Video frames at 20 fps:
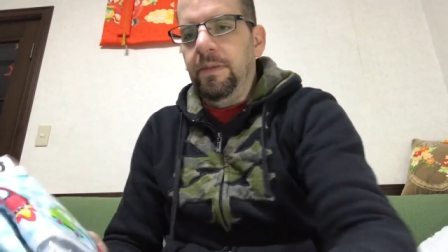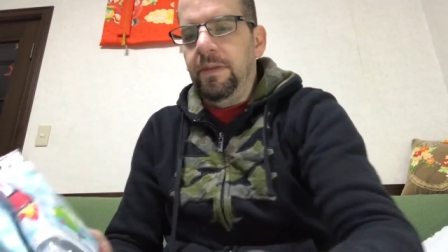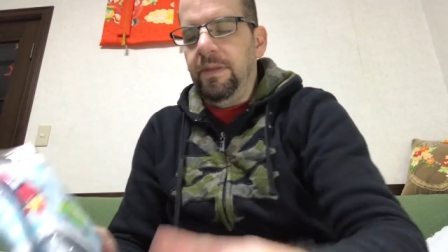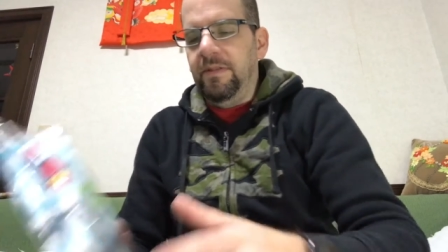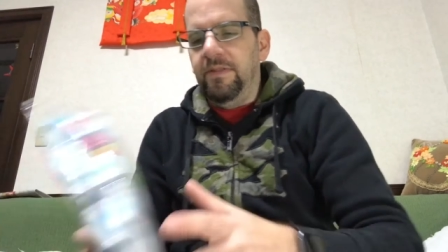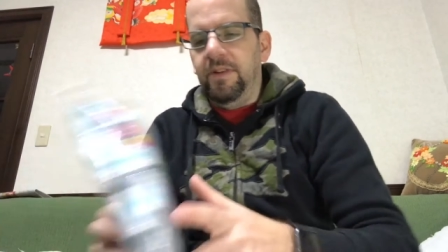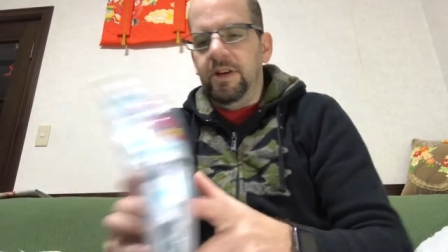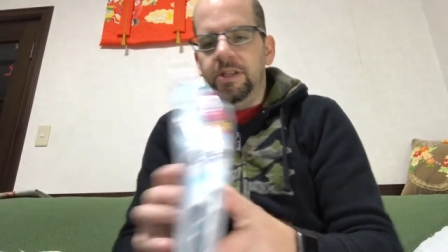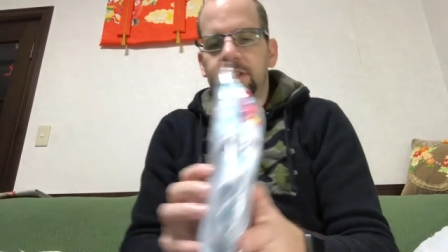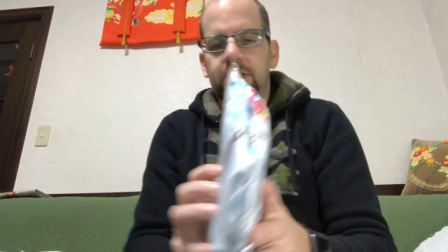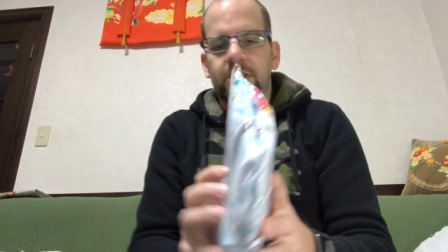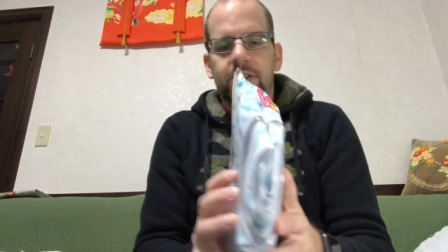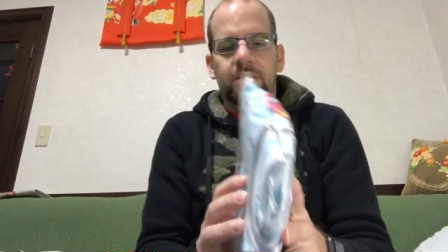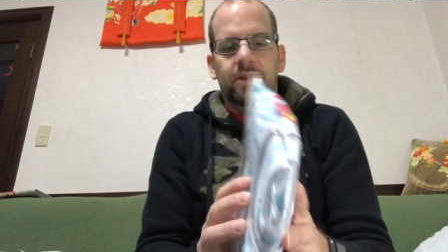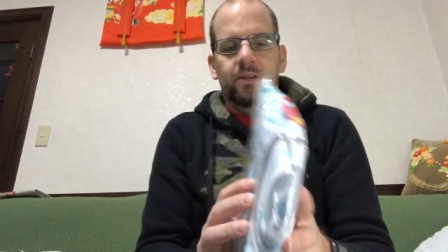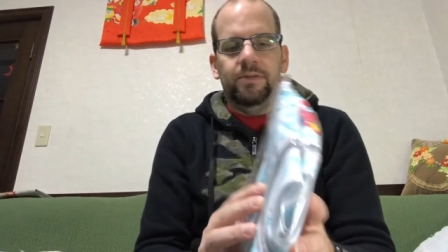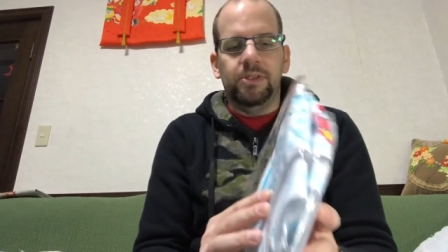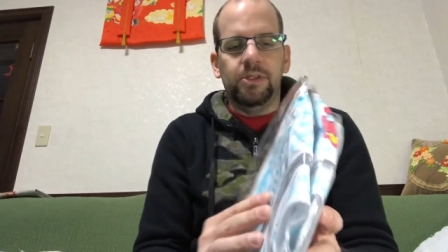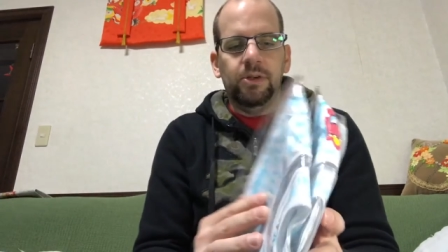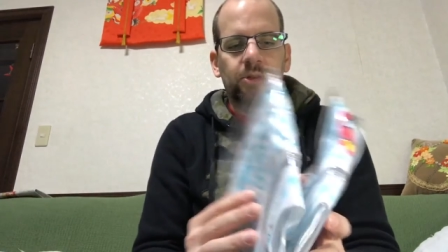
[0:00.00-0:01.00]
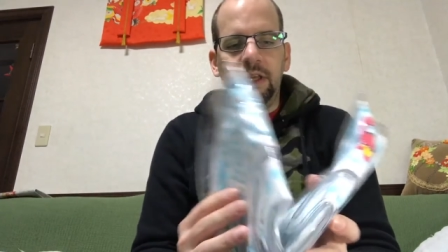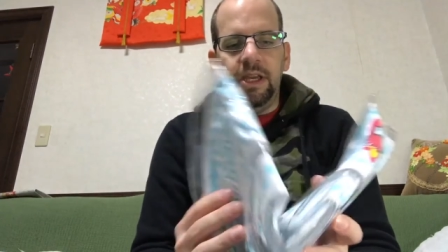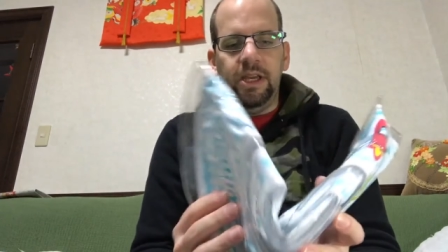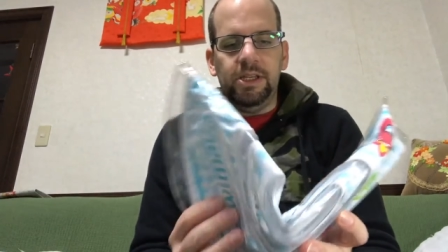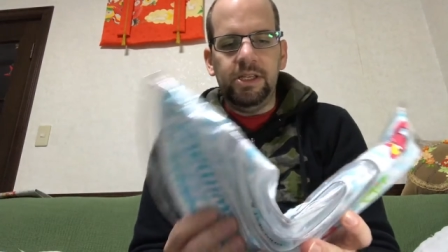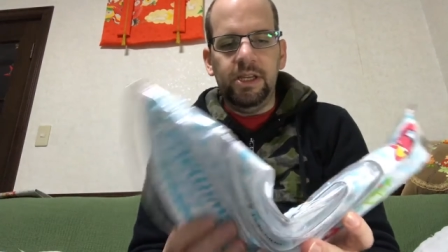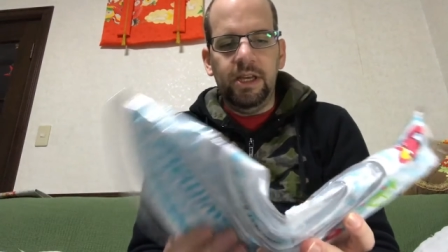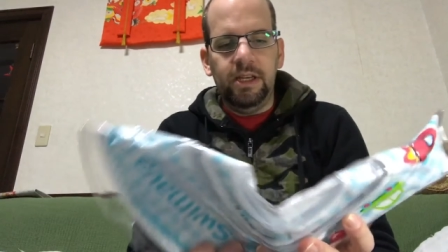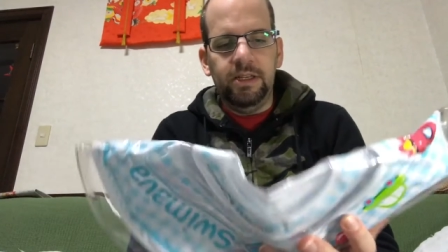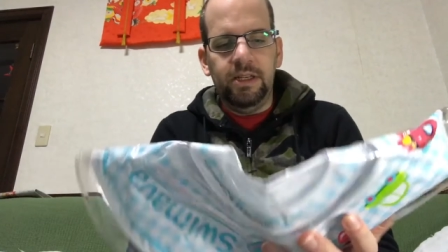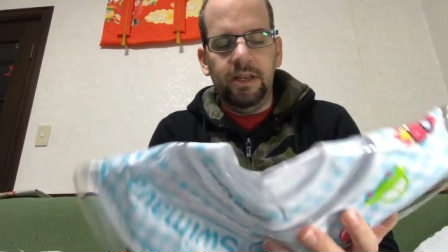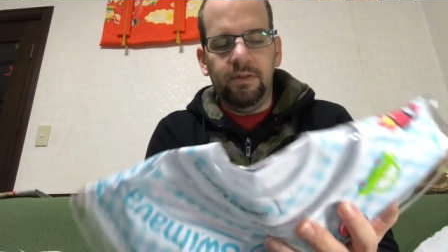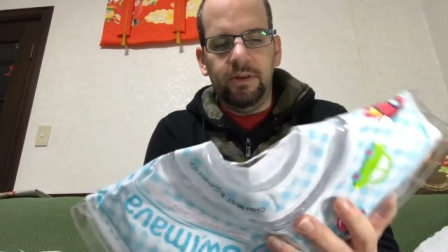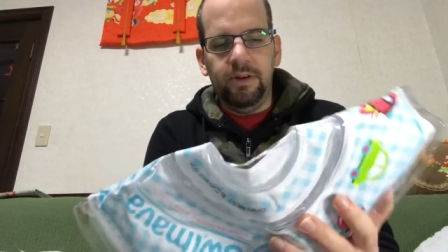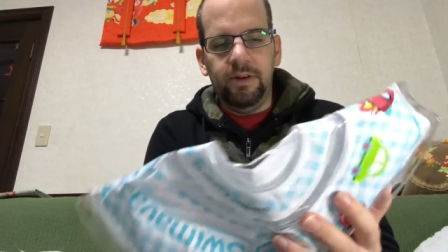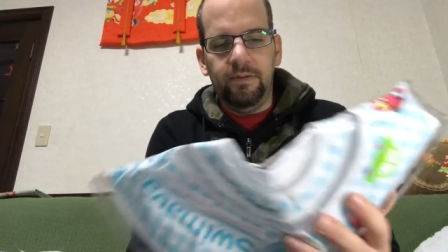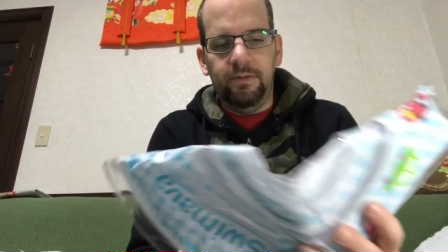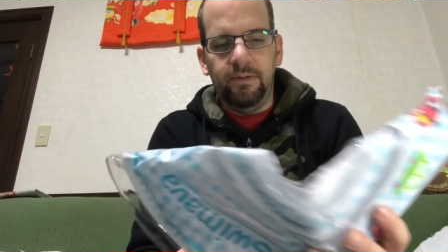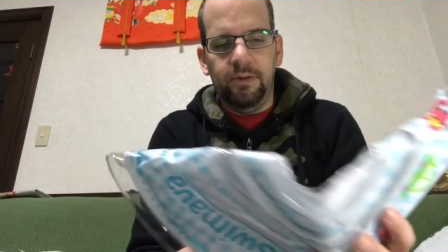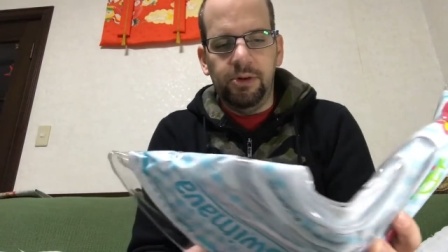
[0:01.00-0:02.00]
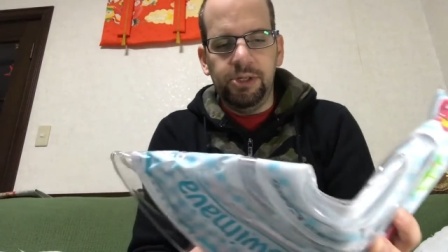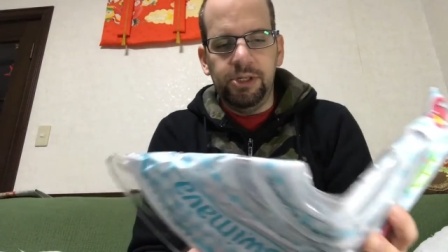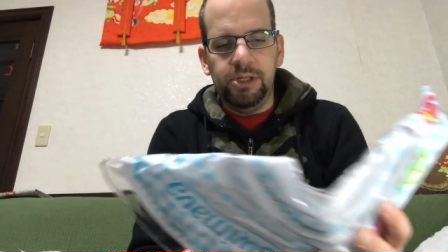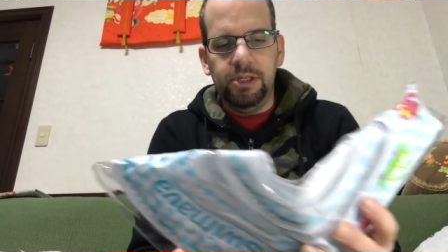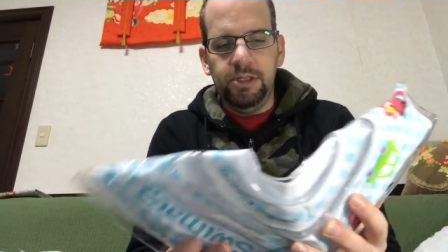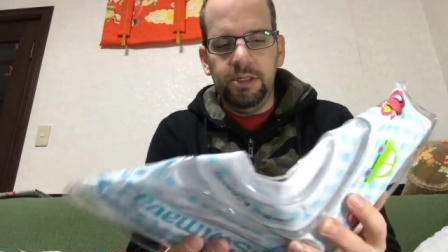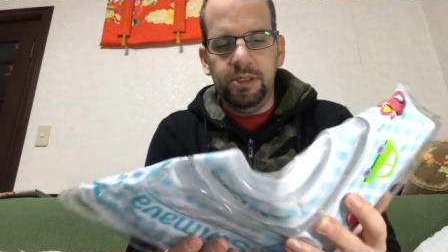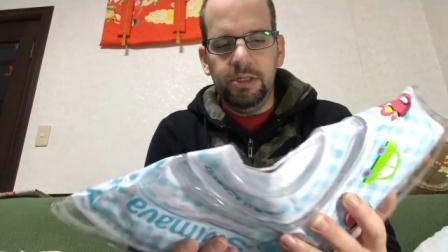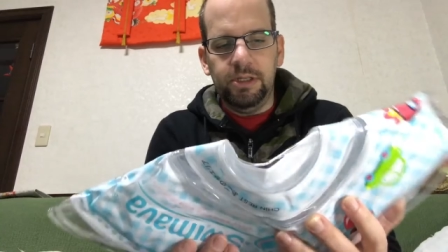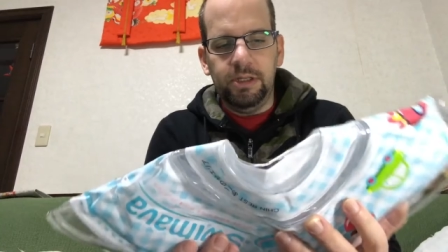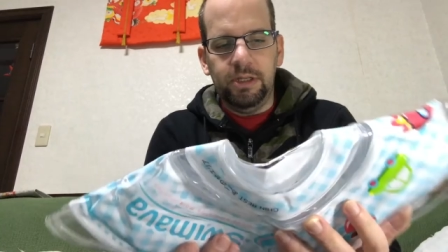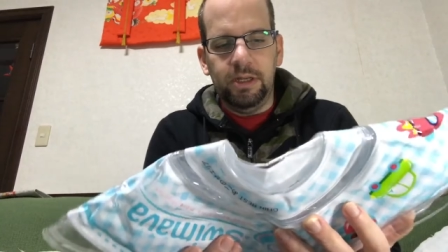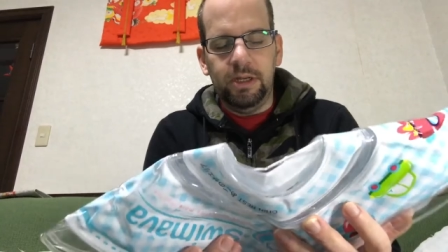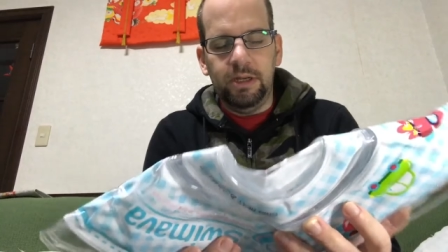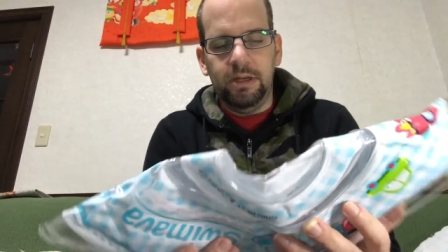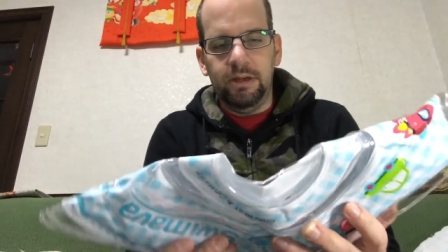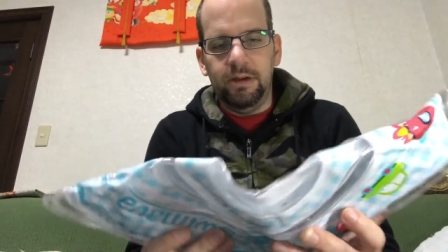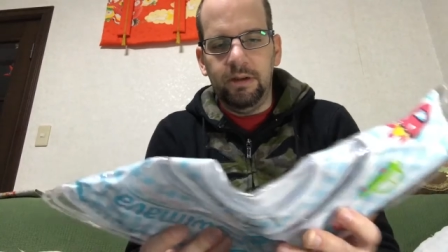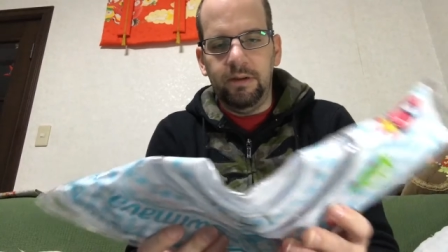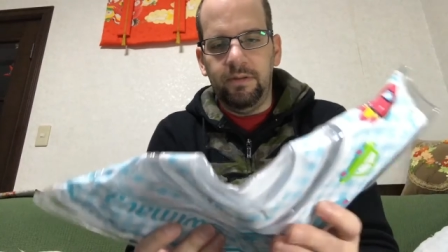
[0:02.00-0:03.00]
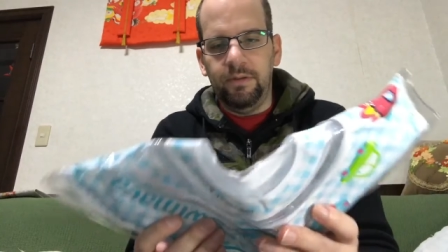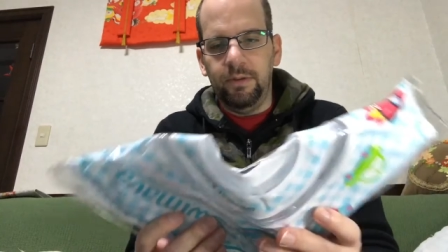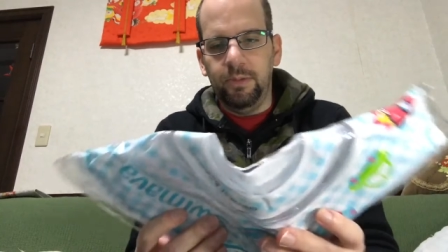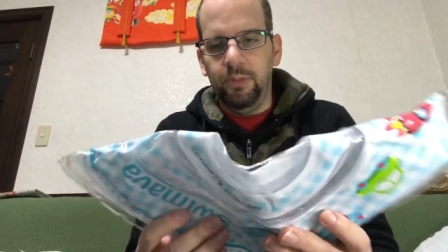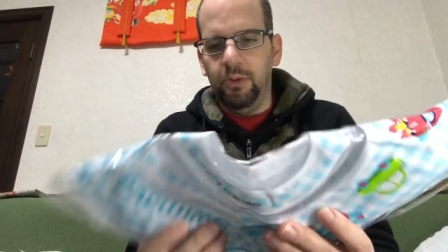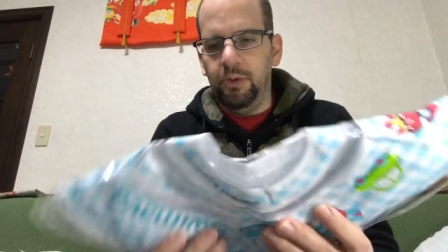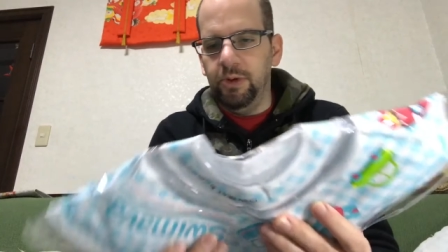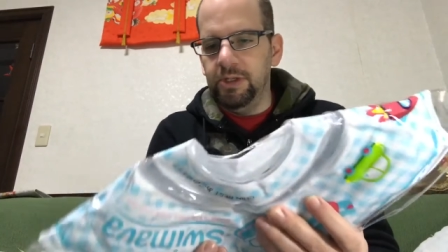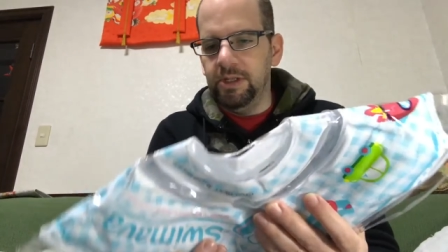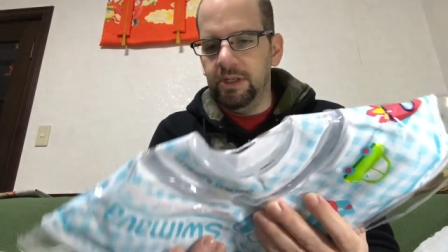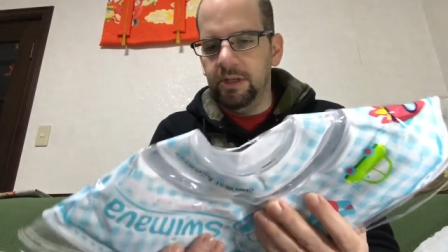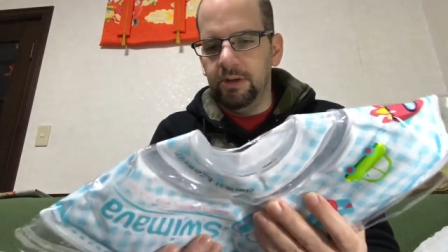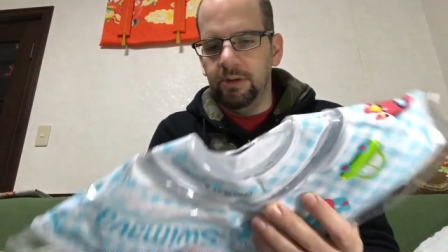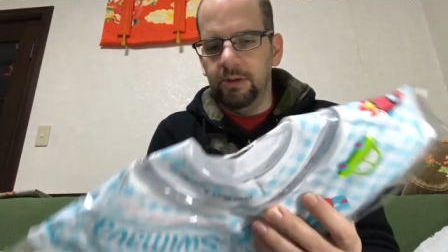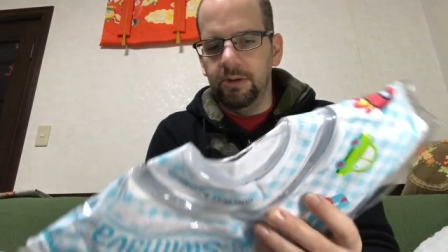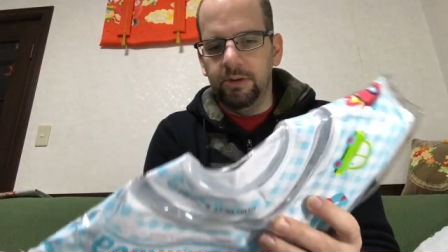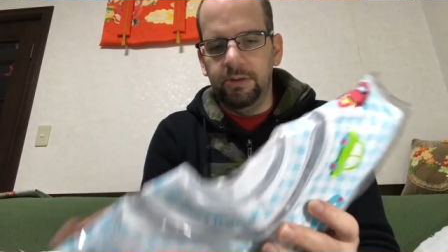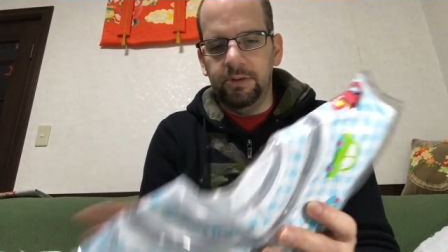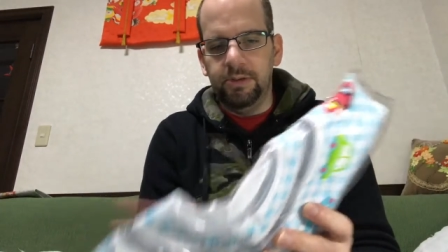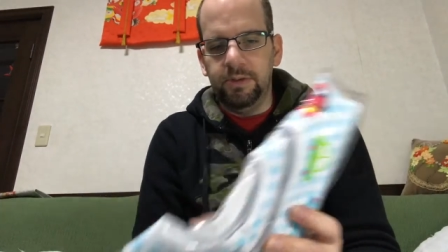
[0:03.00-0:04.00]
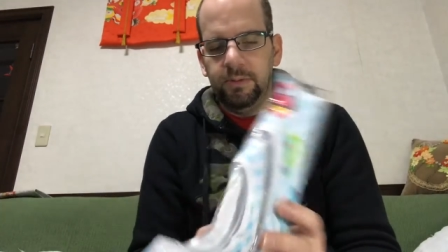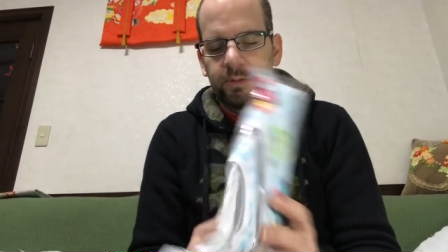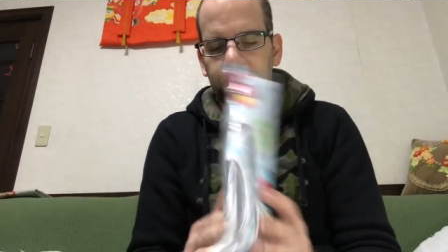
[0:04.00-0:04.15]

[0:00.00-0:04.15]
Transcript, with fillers: device itself. So they actually had different versions uh, for boys and girls.